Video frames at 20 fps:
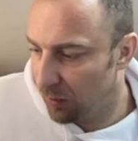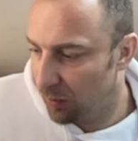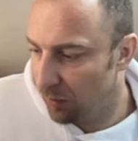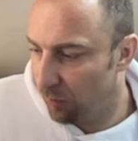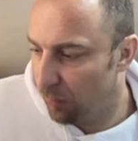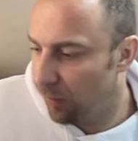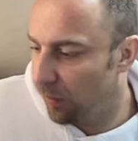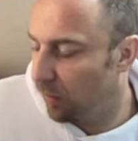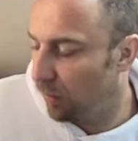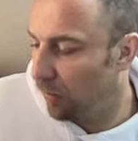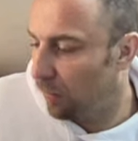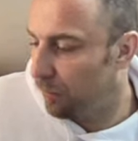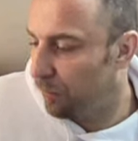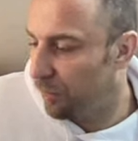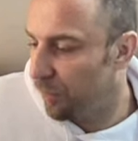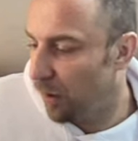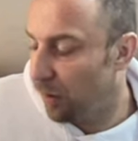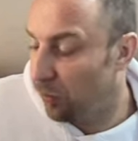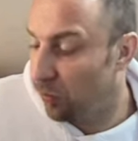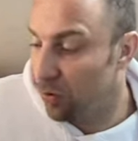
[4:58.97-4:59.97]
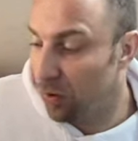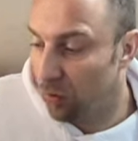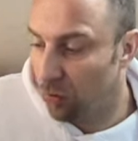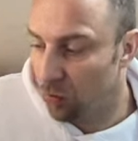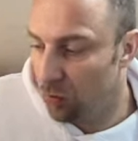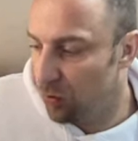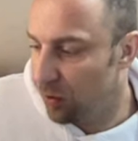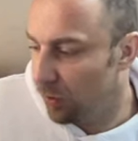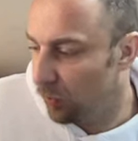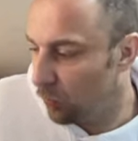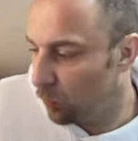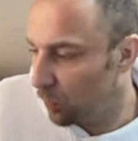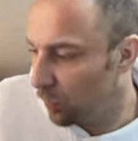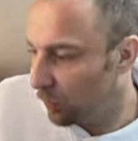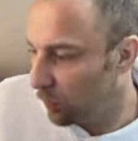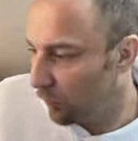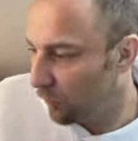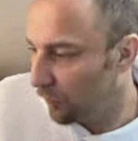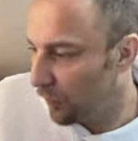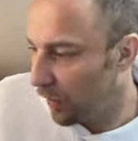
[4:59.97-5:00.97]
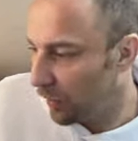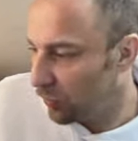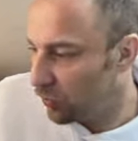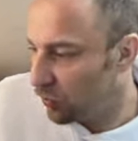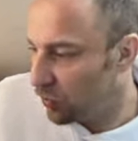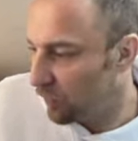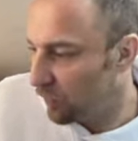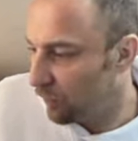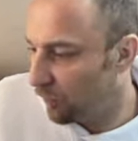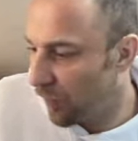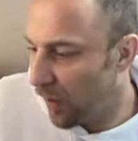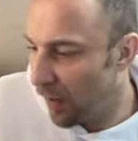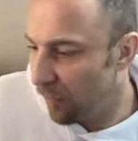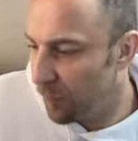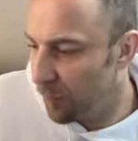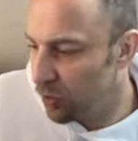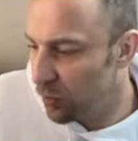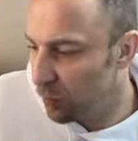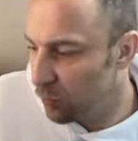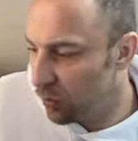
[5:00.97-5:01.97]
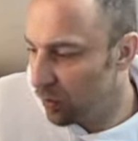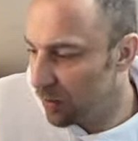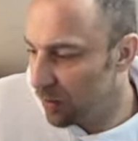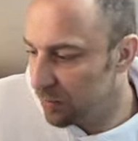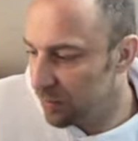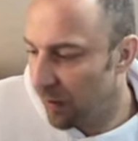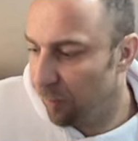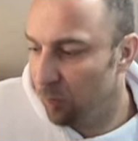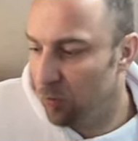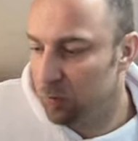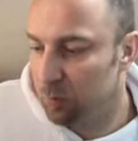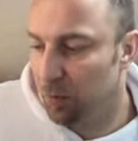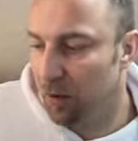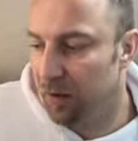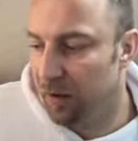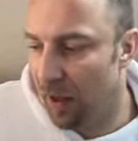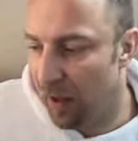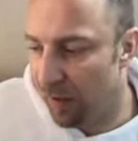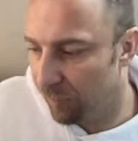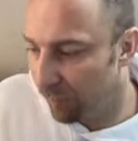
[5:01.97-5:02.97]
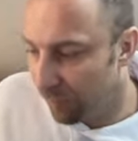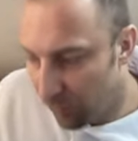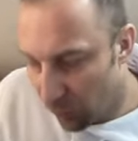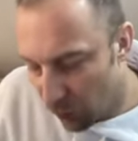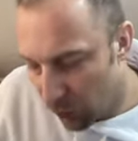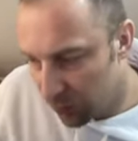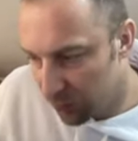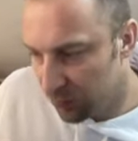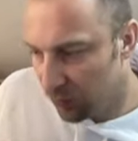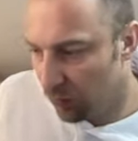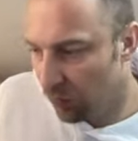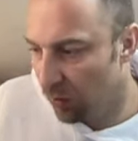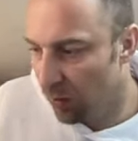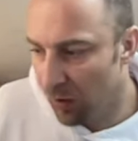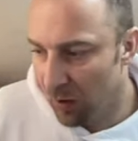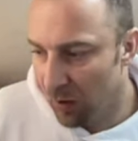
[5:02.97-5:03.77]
here, um, Aronian continued with the move knight to g five, bishop to e seven was played f four, so